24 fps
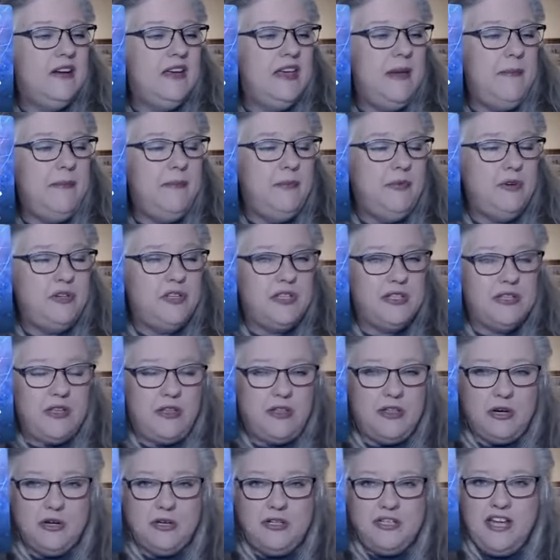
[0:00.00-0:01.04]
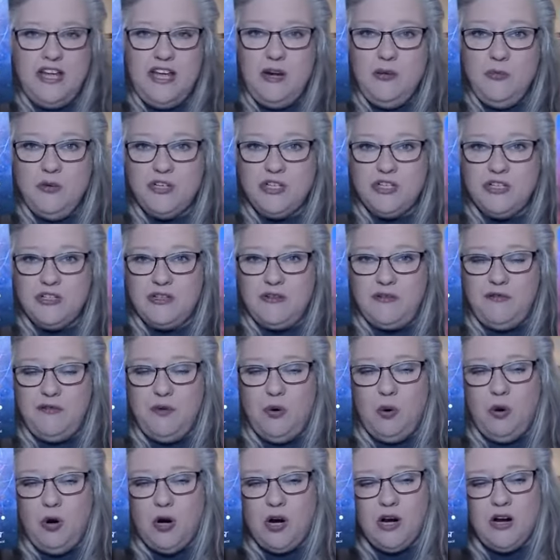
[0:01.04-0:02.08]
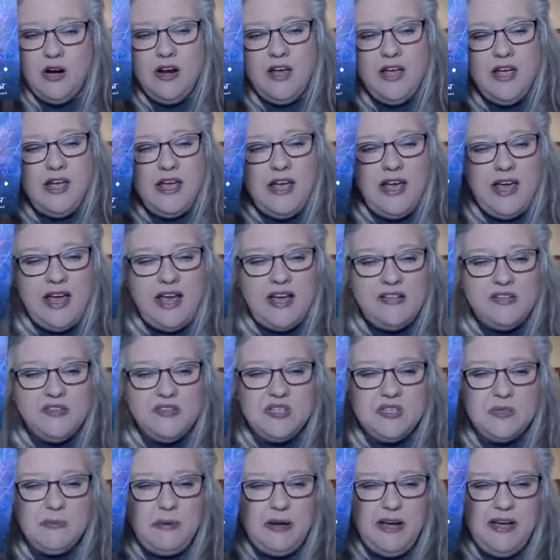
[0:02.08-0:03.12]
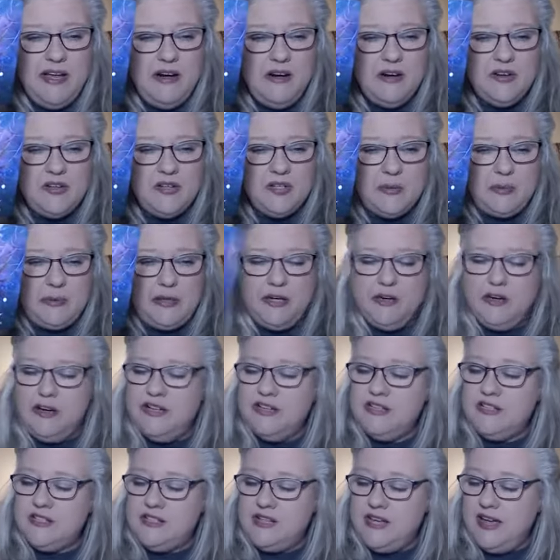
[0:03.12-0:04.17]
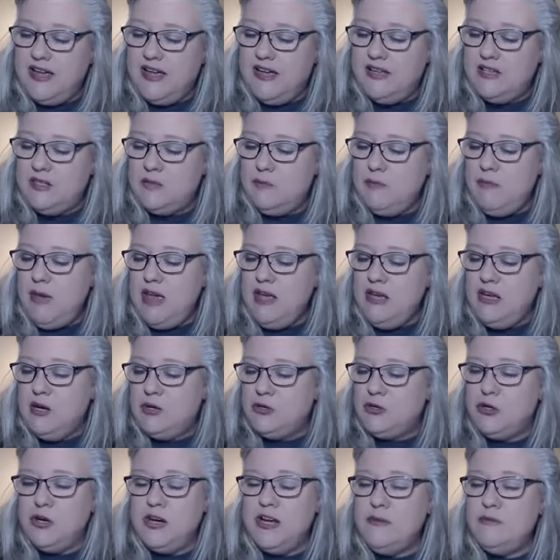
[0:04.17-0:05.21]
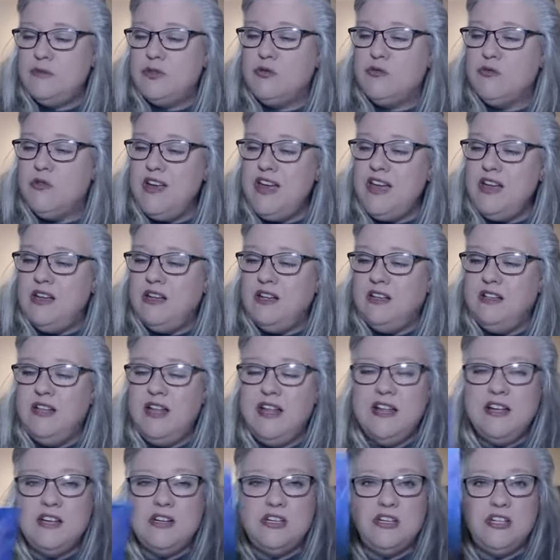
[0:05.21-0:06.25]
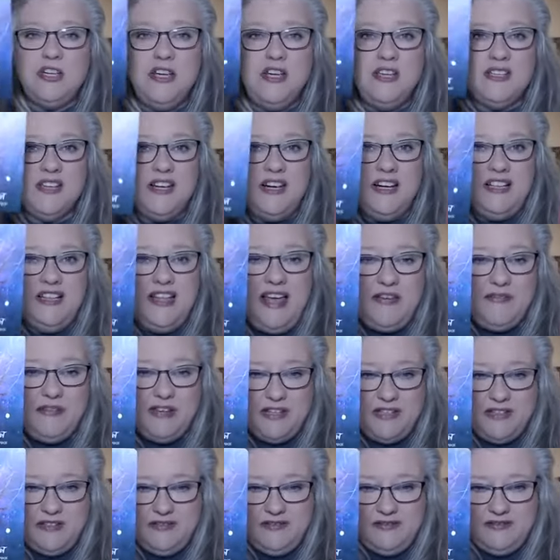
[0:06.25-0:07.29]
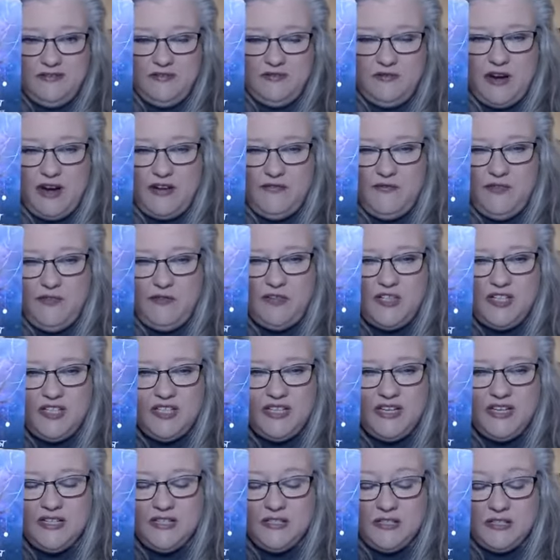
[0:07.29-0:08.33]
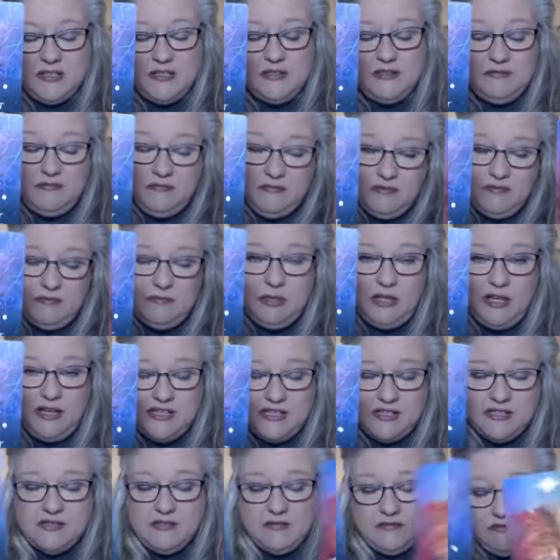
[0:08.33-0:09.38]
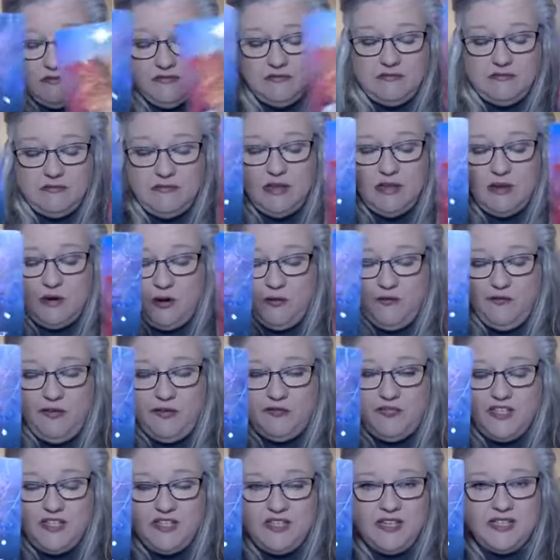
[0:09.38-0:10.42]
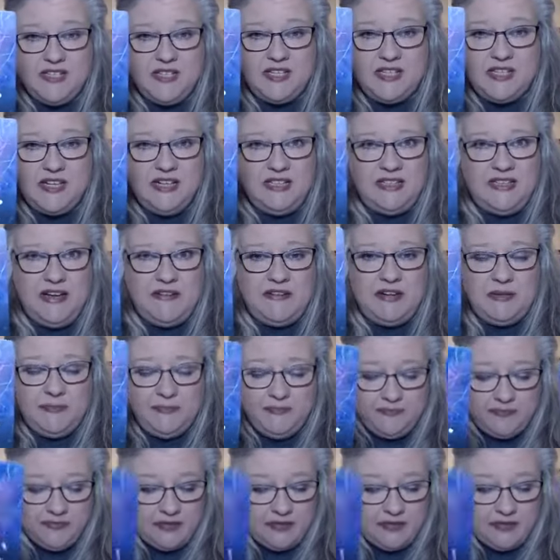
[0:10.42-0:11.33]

Yep, which is a 13, which is a 4. And Spider Spirit says, Make your dreams real. She is an 11, right? 56 plus, or 56 is an 11.